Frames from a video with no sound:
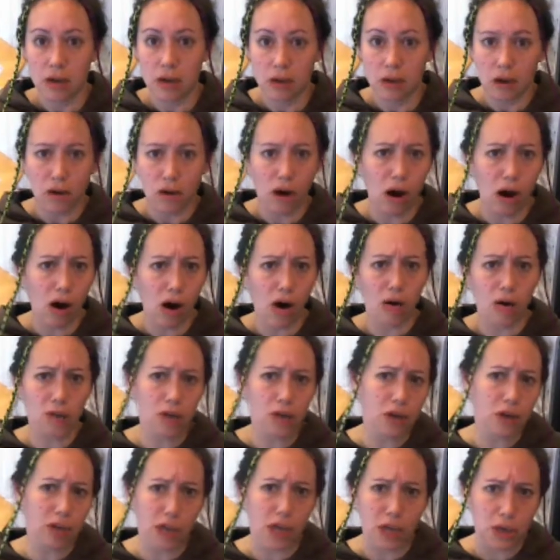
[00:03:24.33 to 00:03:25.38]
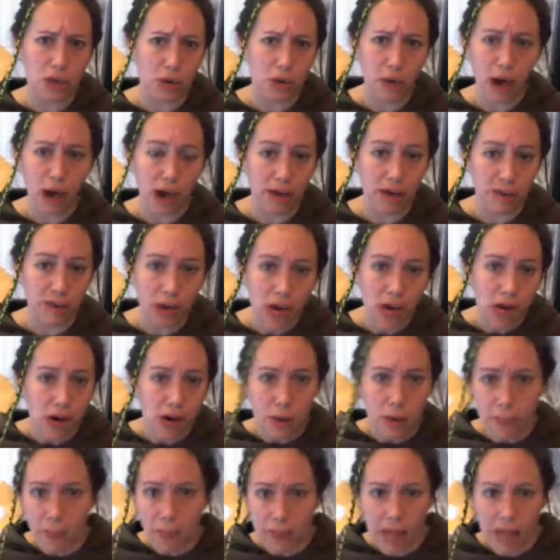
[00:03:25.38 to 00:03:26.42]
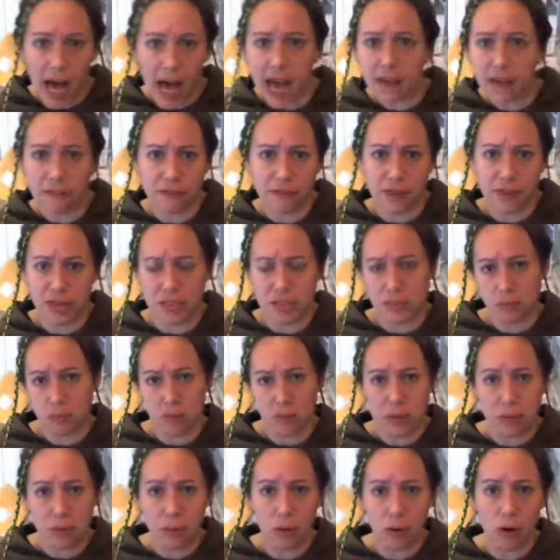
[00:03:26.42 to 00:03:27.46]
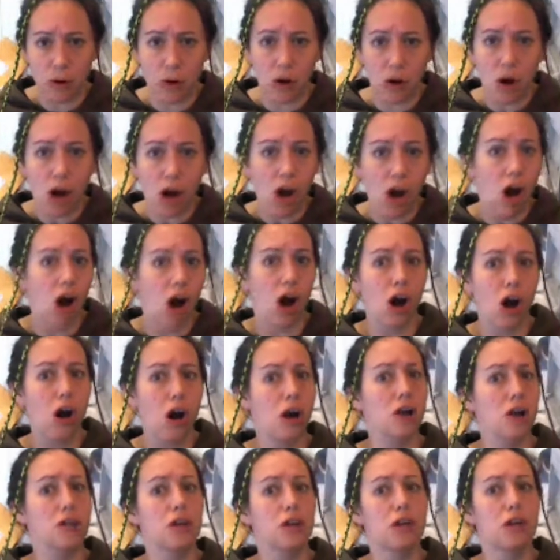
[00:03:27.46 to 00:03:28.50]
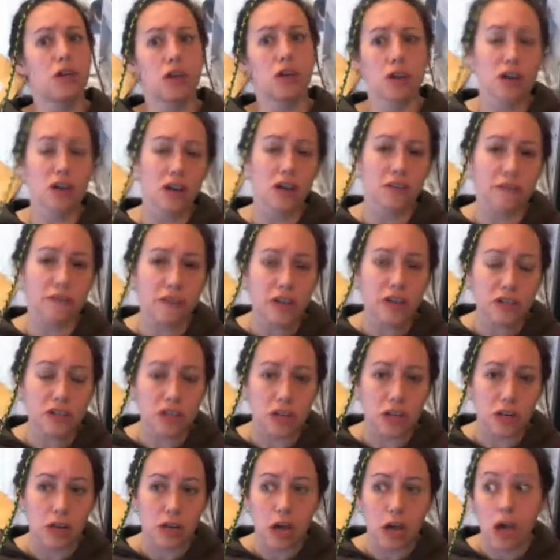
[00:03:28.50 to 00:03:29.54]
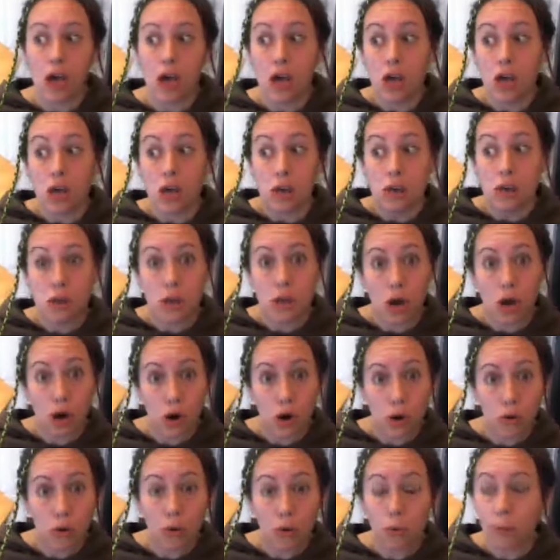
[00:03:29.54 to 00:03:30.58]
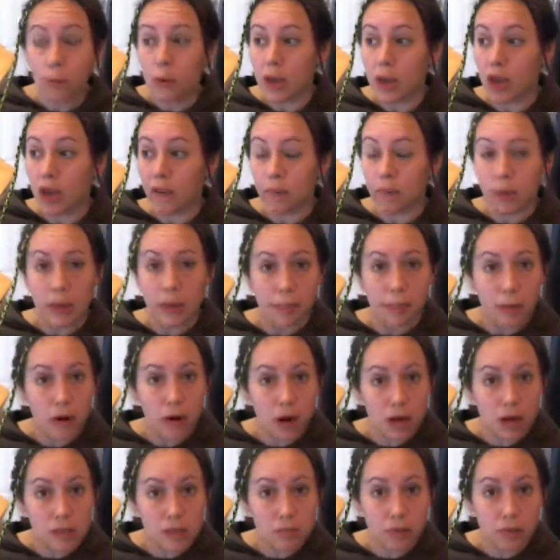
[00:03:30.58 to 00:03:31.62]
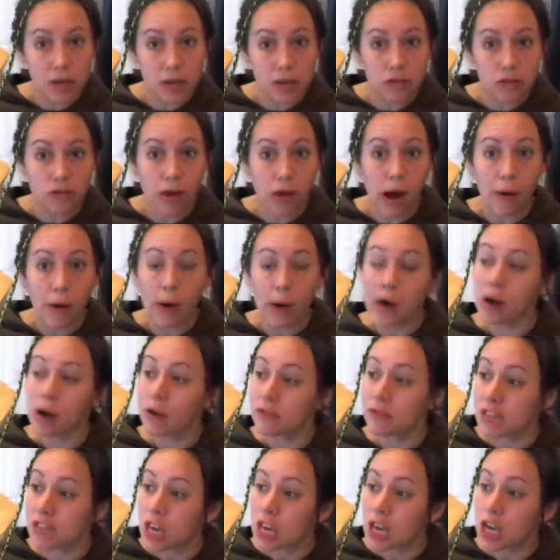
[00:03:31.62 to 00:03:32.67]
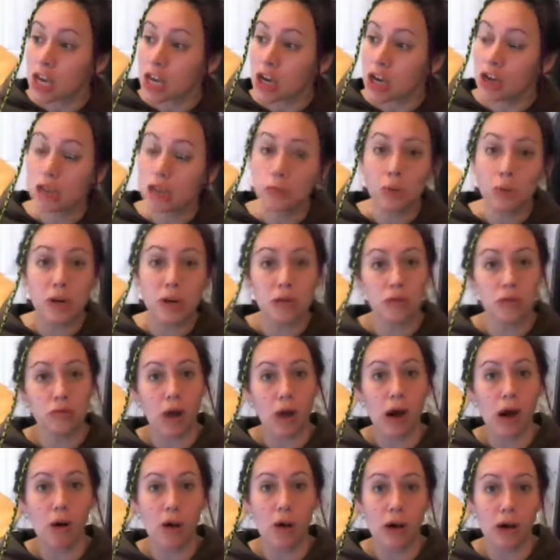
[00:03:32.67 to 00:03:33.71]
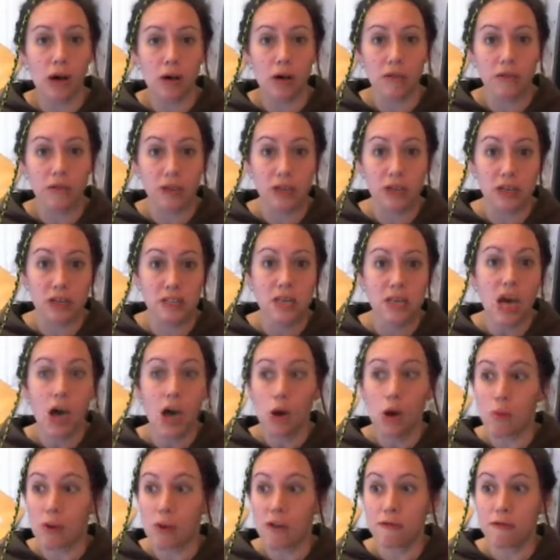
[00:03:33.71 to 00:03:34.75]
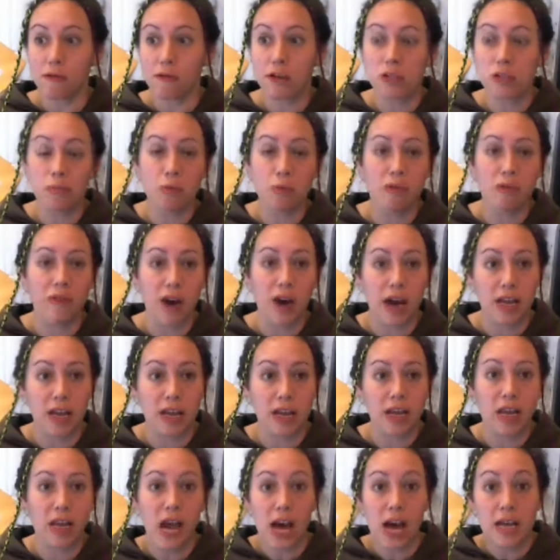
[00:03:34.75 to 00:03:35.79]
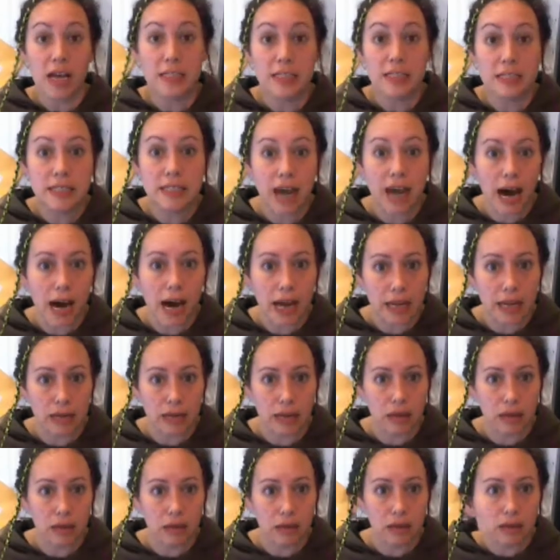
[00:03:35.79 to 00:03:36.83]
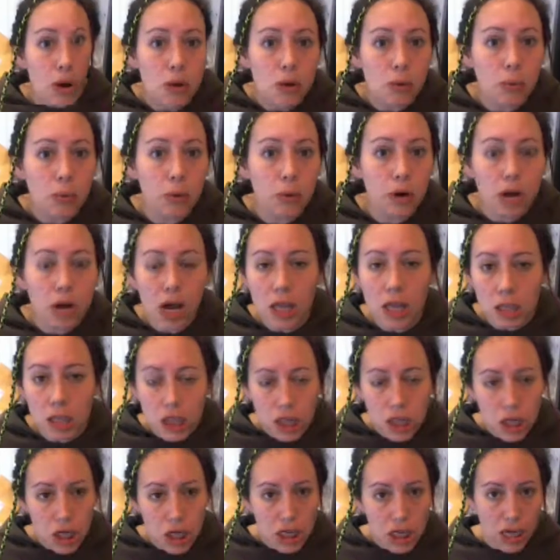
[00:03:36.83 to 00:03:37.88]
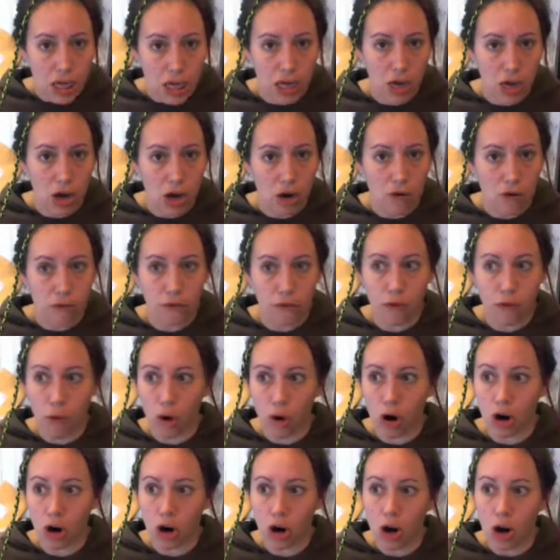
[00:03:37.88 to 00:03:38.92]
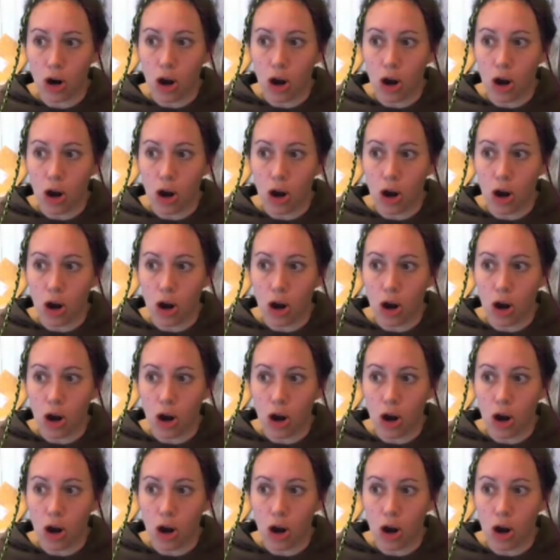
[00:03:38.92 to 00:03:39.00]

Oh, look at you have blackface people on your convention. No, we have people cosplaying drow elves. Here's what a drow elf is, reference provided, done. We're not looking for